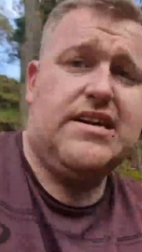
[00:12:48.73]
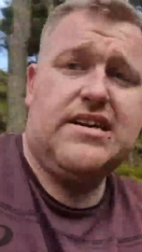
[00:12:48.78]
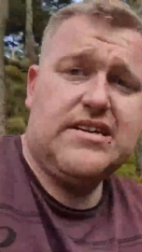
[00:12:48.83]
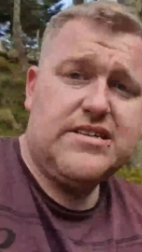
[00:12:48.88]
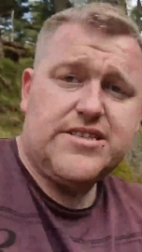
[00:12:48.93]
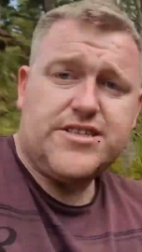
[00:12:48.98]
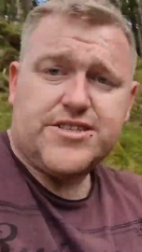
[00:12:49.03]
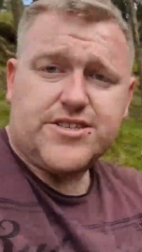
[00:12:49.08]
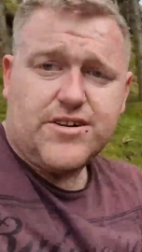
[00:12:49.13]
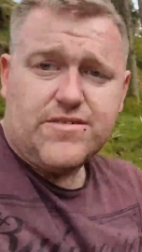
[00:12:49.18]

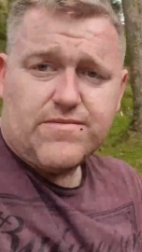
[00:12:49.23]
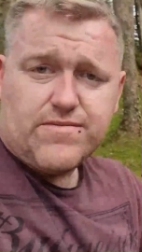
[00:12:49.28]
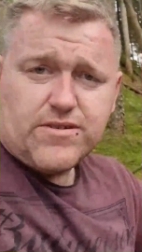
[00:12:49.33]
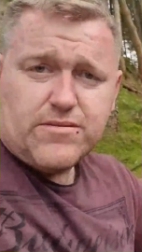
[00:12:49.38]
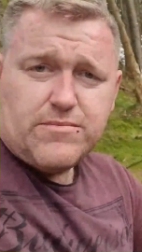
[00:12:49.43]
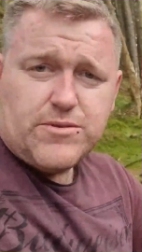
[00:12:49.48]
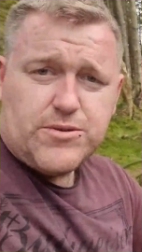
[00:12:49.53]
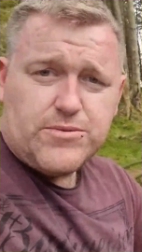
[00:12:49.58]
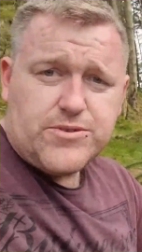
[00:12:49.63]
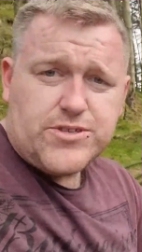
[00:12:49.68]
she's gone for a
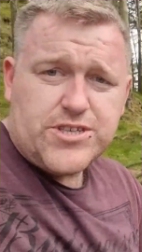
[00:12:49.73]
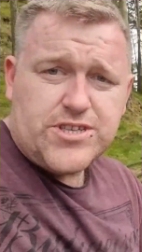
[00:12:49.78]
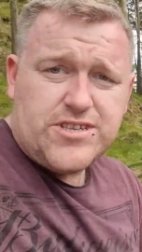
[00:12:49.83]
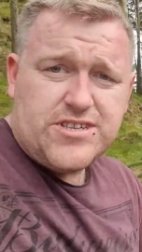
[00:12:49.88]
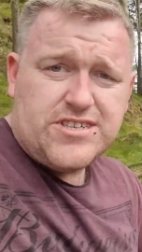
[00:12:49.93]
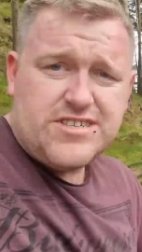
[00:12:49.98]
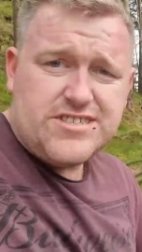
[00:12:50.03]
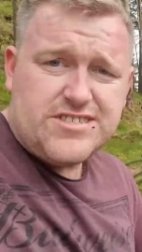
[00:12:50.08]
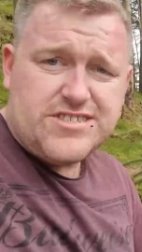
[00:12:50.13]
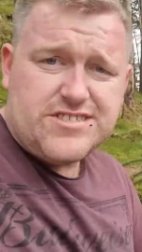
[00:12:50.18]
mooch.
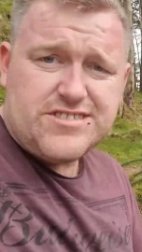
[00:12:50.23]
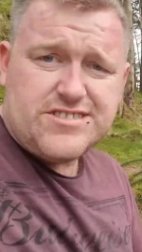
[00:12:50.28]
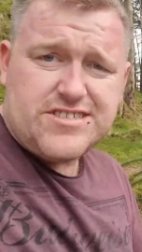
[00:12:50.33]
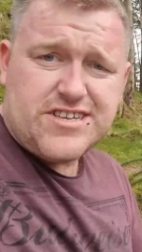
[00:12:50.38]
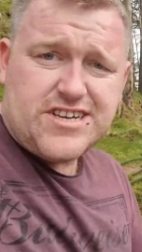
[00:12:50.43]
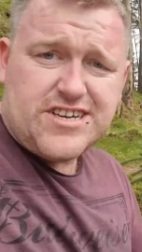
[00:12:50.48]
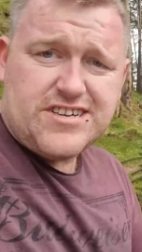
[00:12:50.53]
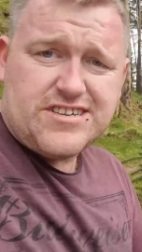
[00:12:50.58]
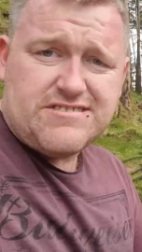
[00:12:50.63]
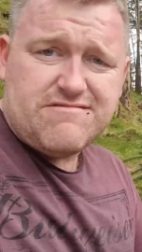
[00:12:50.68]
She's
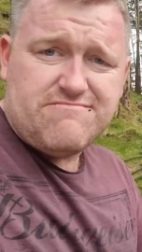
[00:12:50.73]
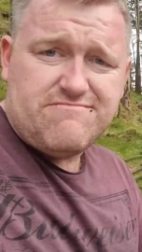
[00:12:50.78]
uh,